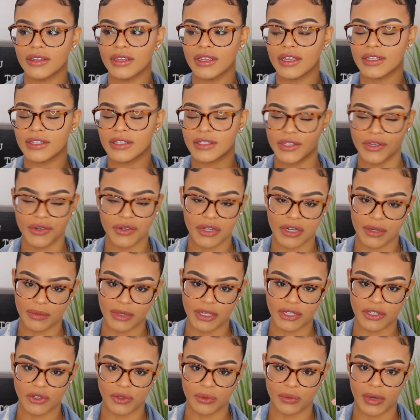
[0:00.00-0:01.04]
it's still gonna
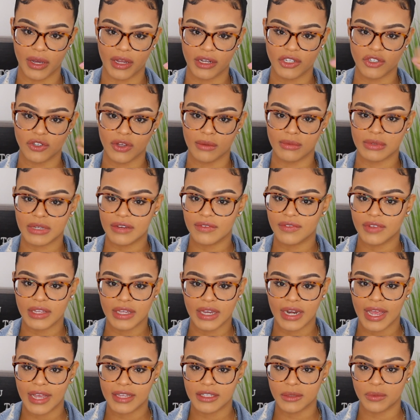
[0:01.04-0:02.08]
be too much, so I'm definitely
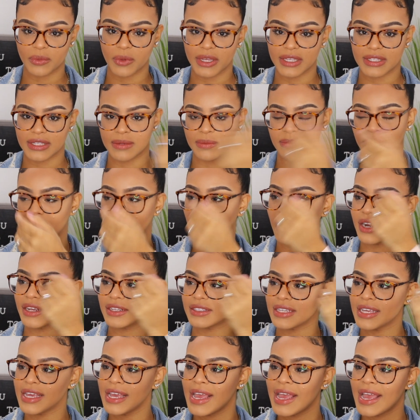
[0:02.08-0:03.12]
gonna end up wasting product.